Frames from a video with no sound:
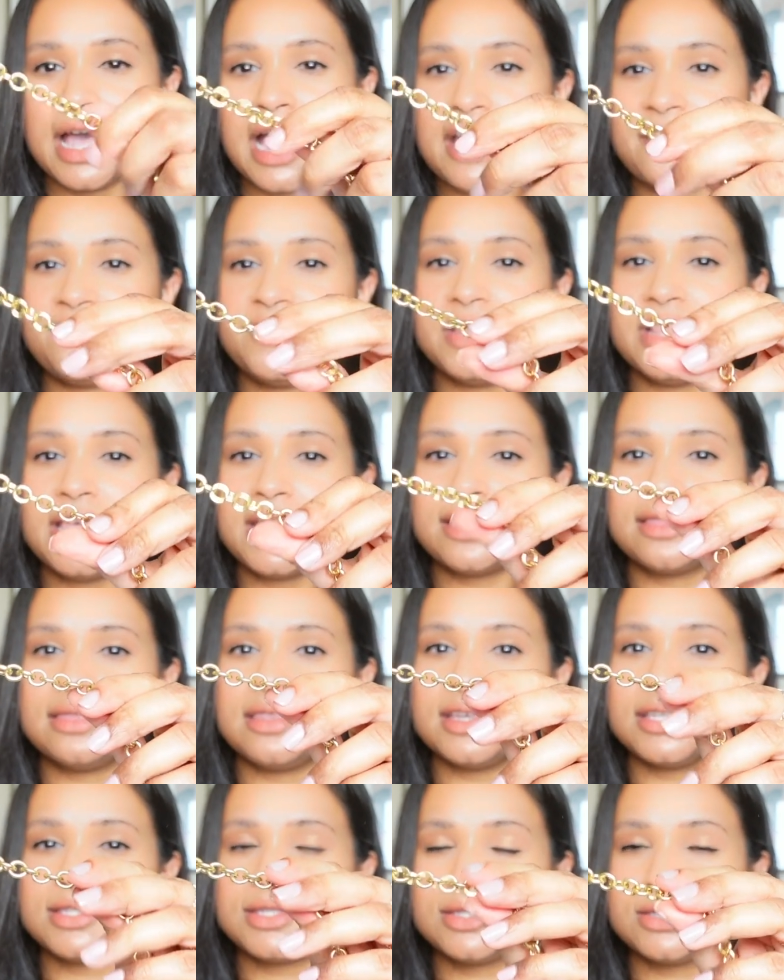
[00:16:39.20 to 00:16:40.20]
I feel like
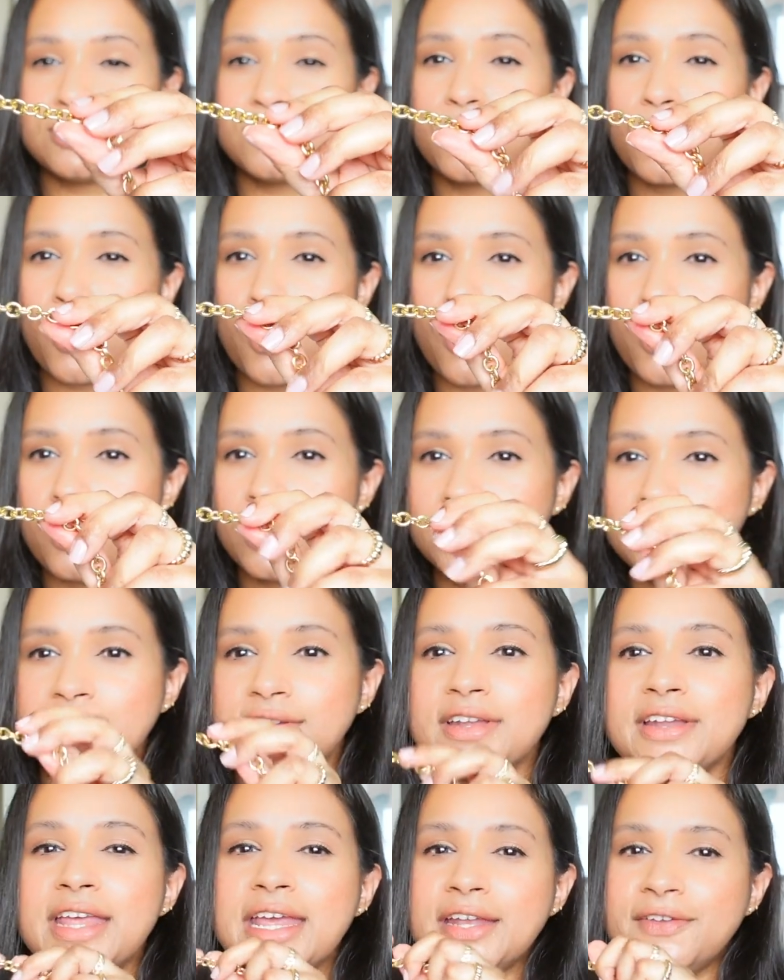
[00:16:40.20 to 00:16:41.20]
this gold,
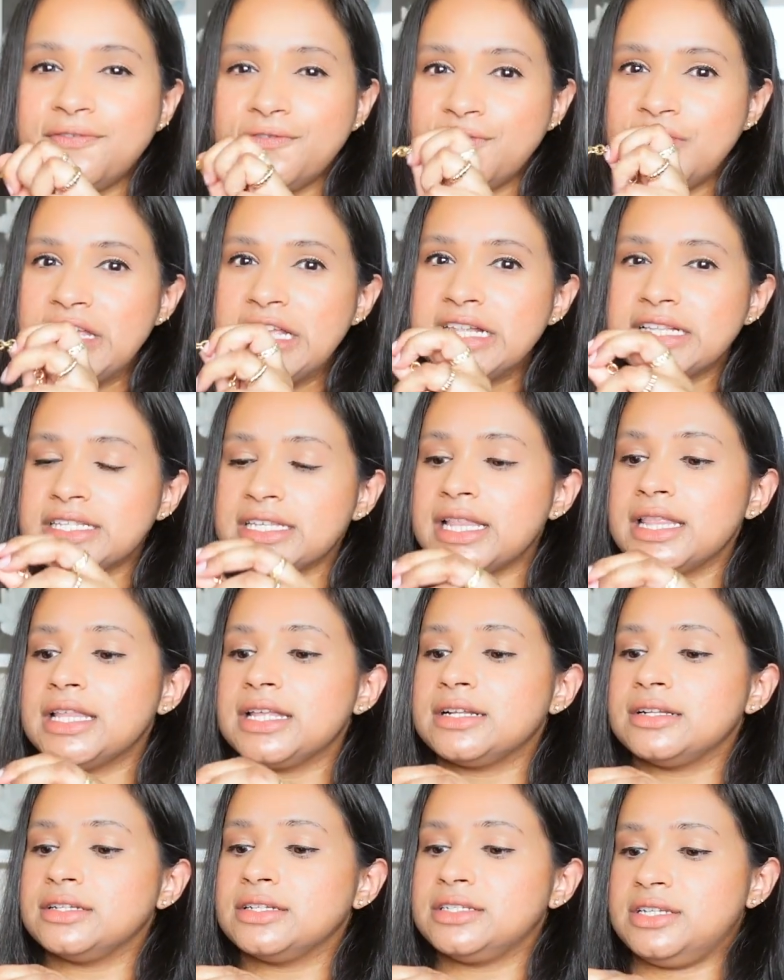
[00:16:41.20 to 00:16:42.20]
it feels a
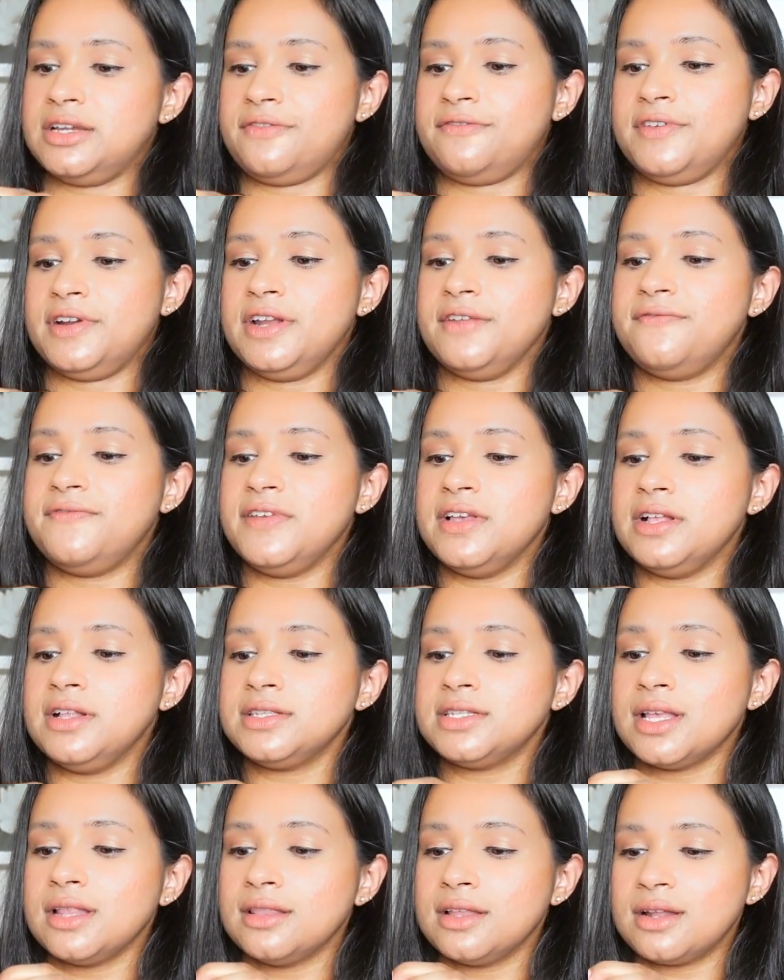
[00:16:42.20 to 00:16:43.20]
little different. It
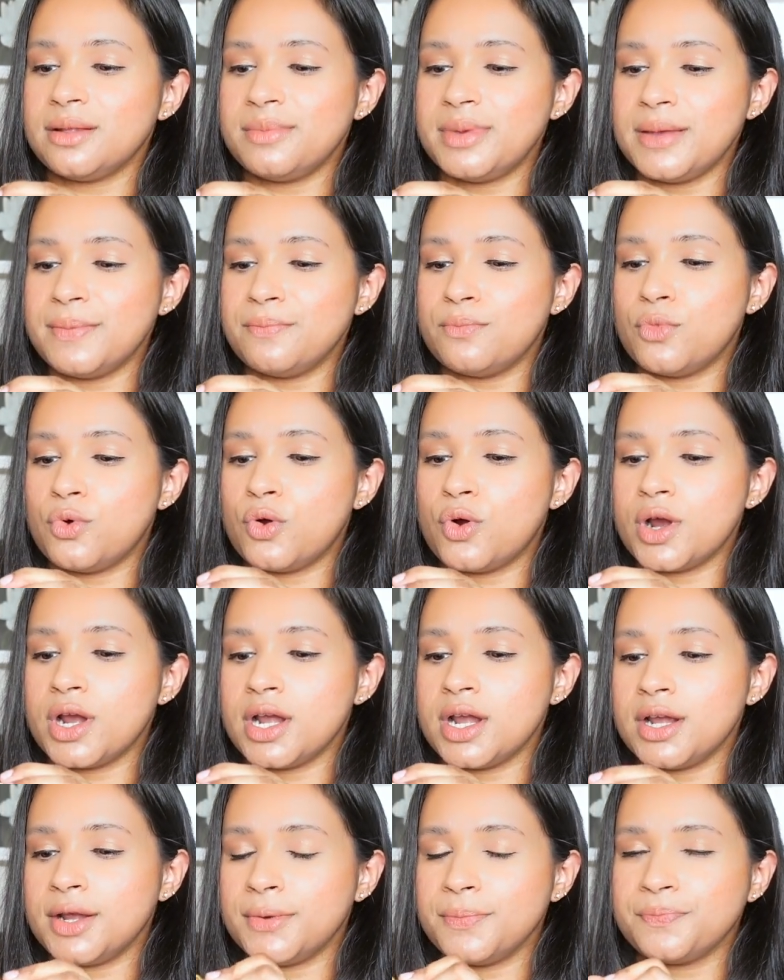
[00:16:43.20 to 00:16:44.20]
feels a little bit
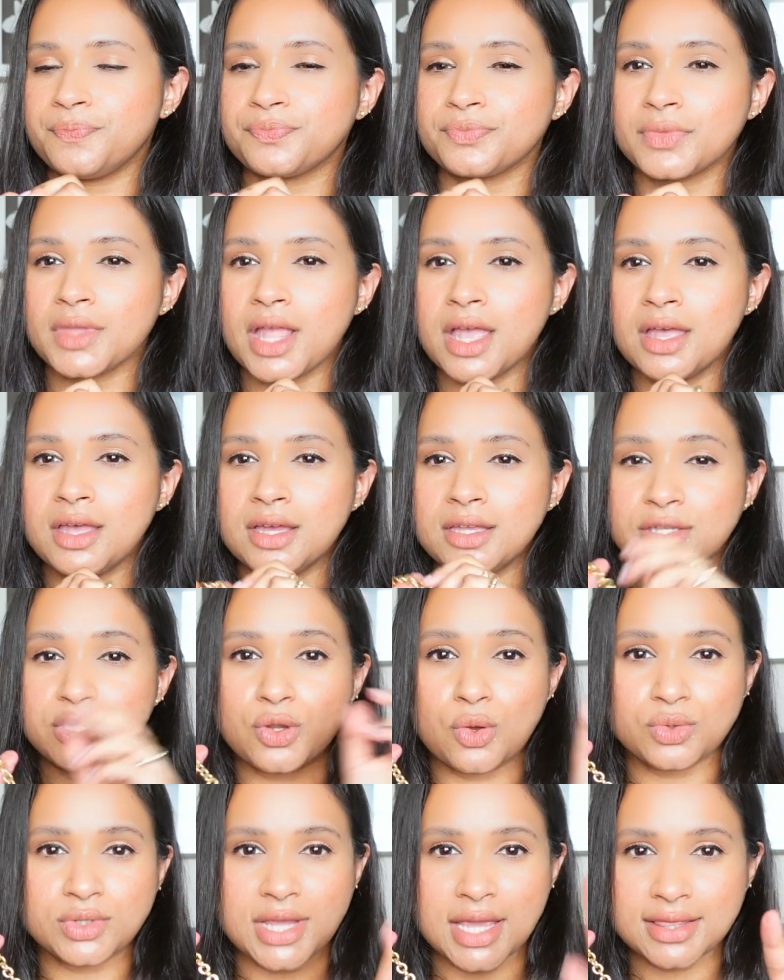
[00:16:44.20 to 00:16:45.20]
more,
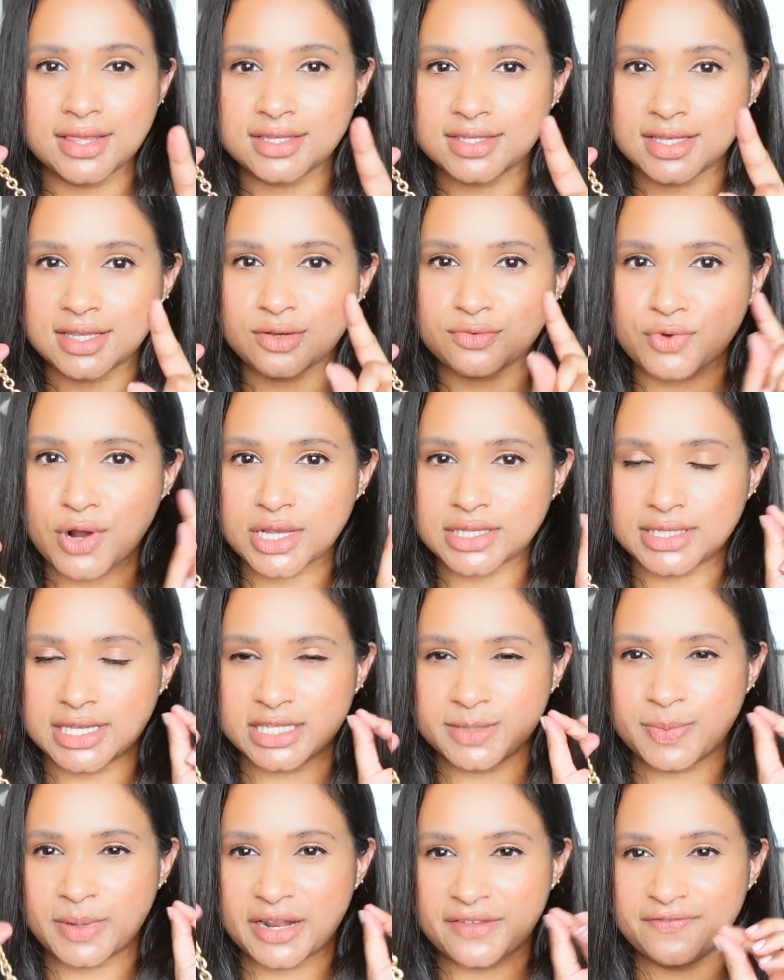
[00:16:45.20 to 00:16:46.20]
don't take this in the wrong
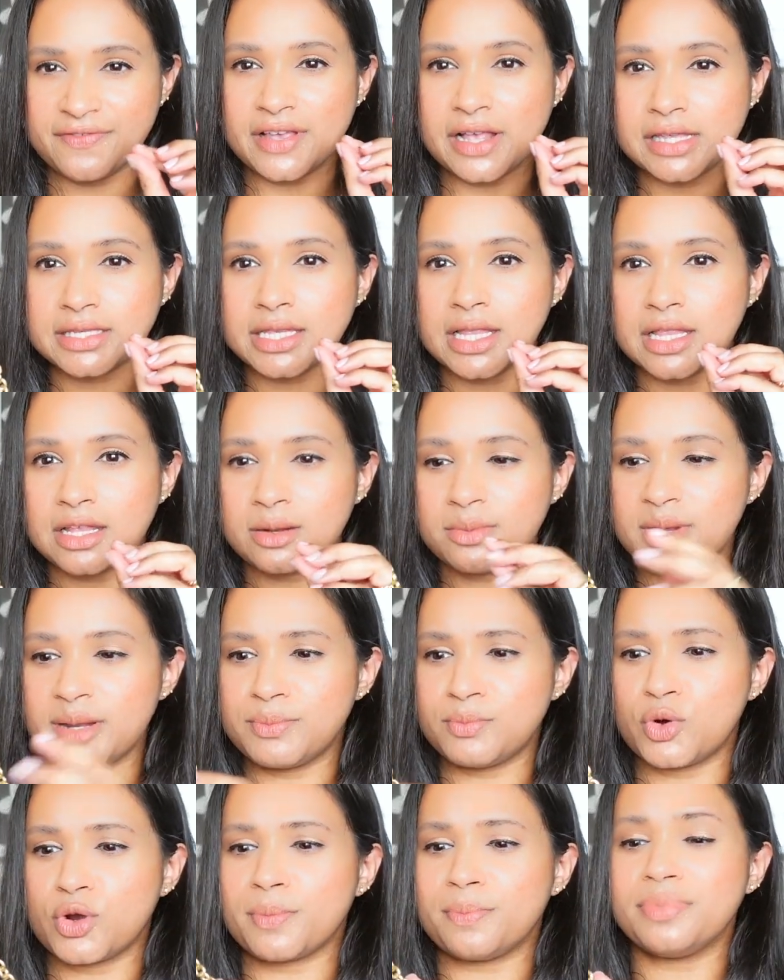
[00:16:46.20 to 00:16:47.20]
sense, but it feels a little
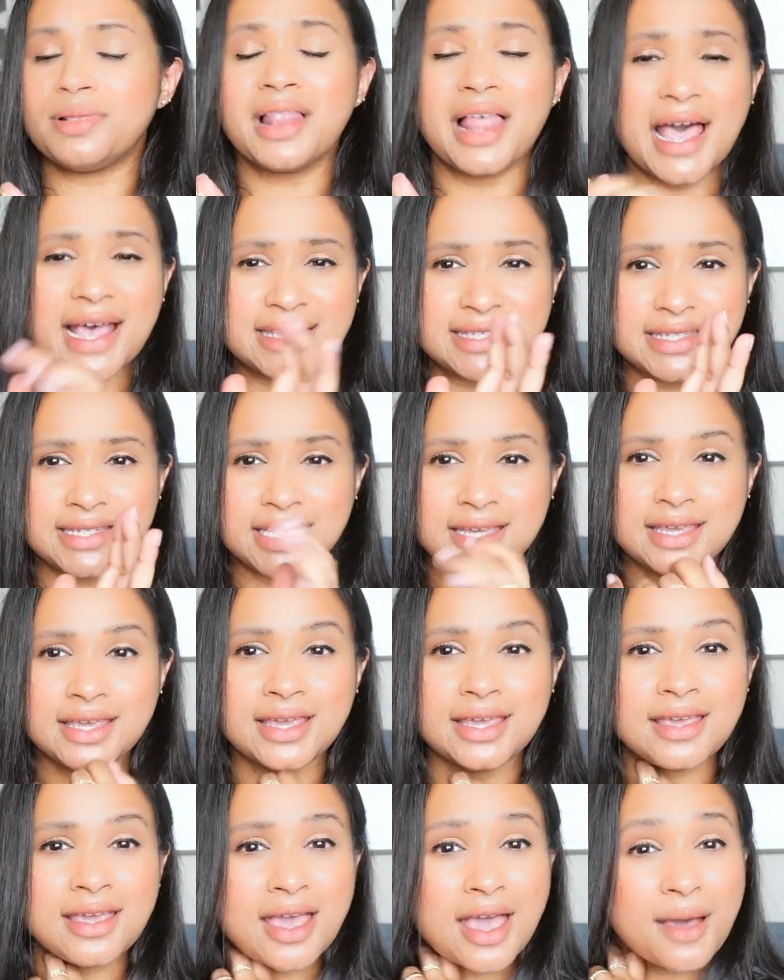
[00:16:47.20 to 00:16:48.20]
bit more
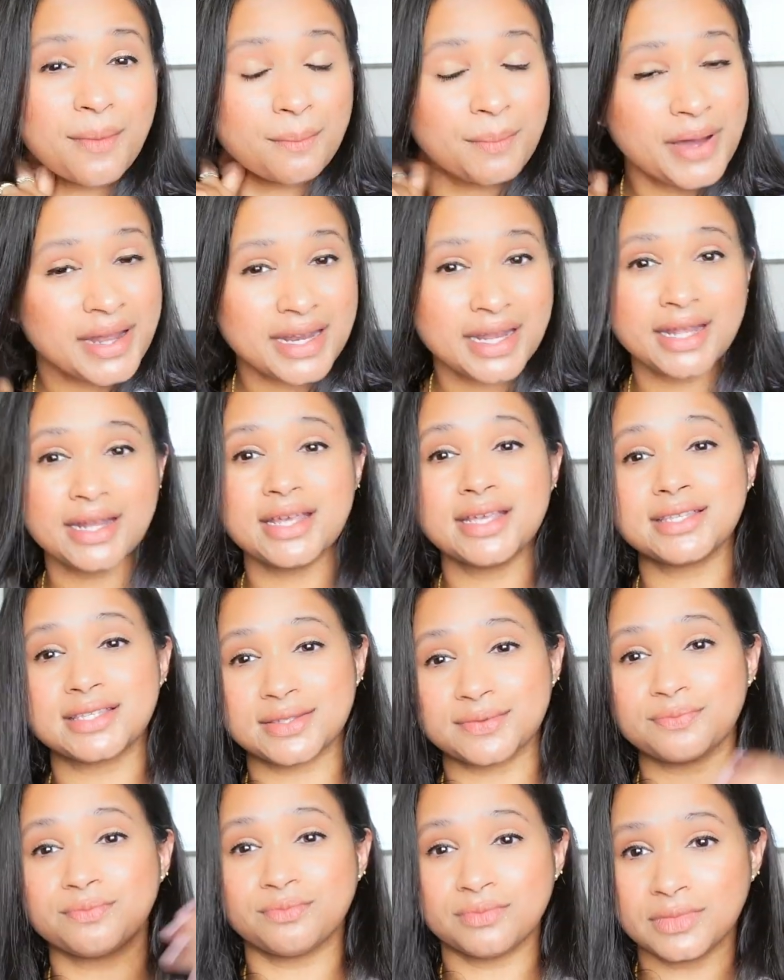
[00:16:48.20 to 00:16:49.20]
plasticky, but it
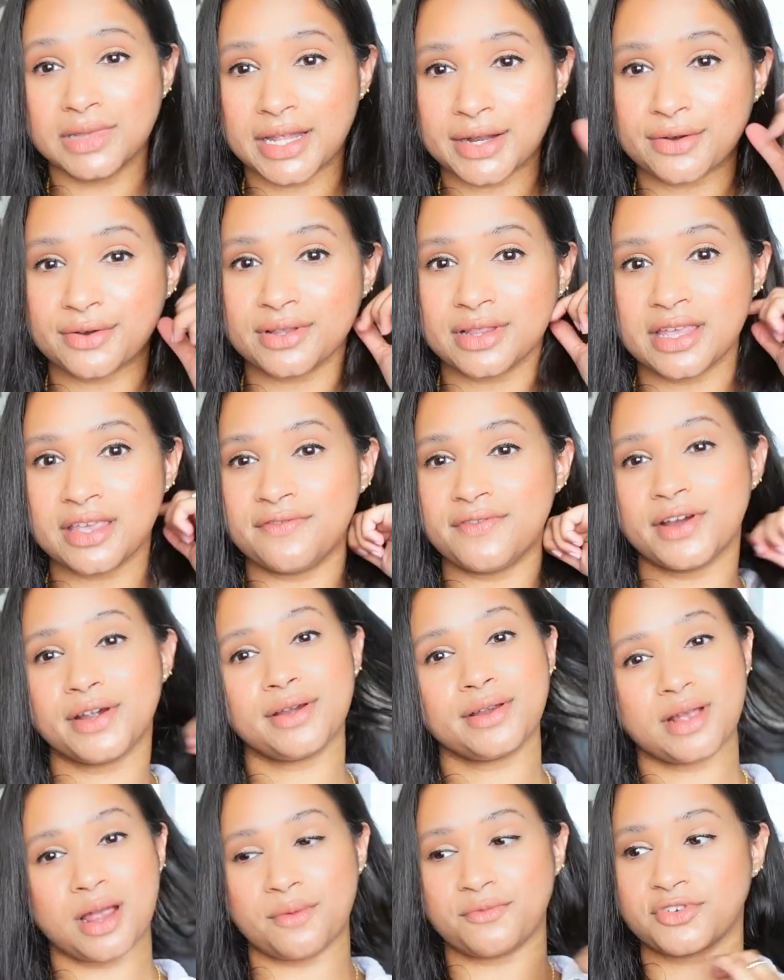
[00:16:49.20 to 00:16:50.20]
is literally
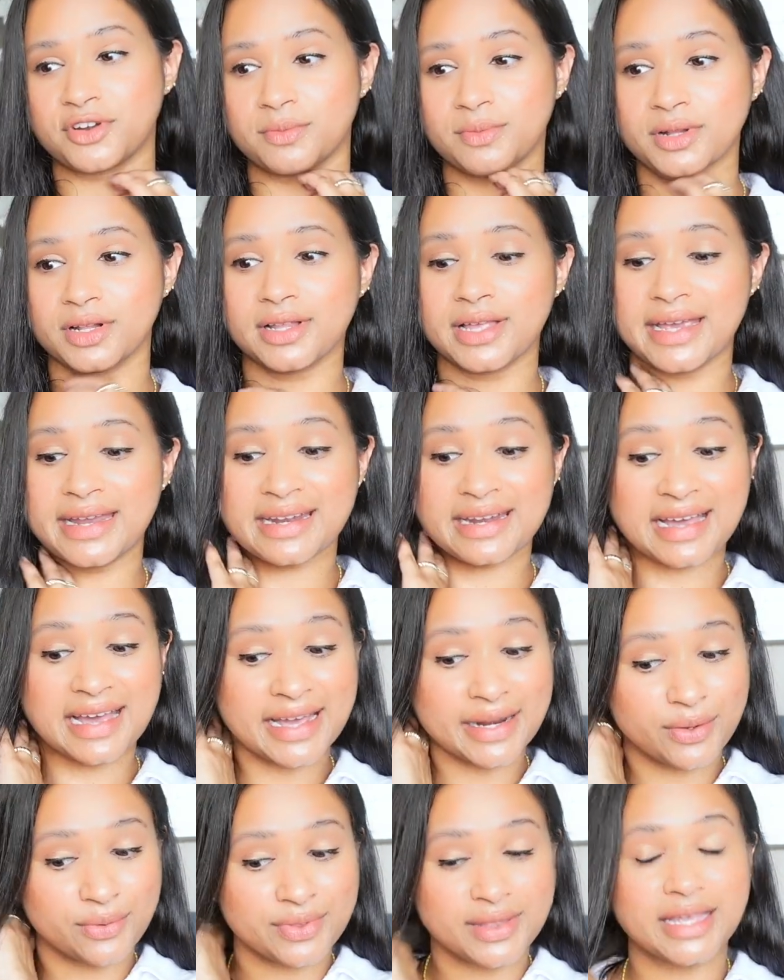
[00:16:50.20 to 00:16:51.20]
very comfortable, and
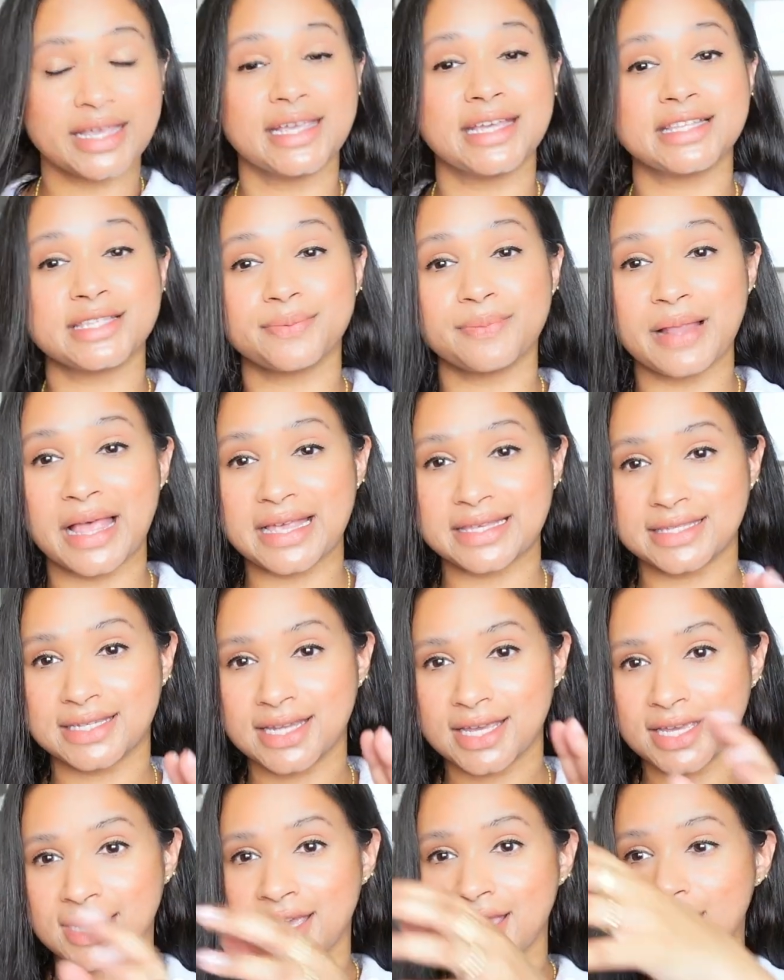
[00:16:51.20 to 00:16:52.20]
I don't think it's
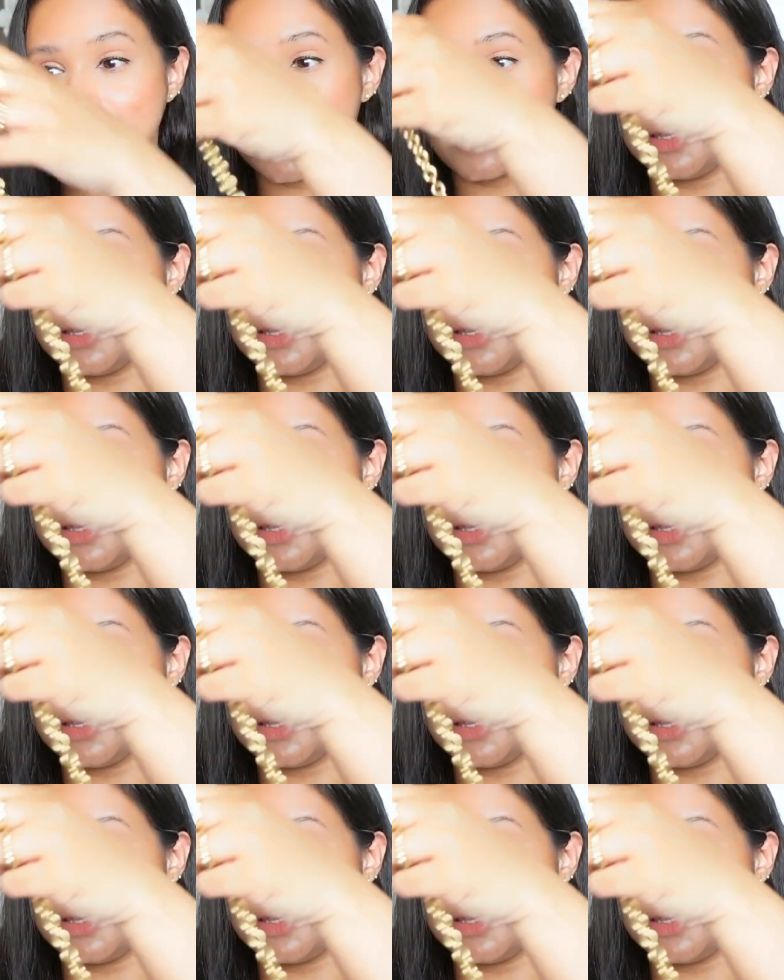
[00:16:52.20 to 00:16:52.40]
plastic.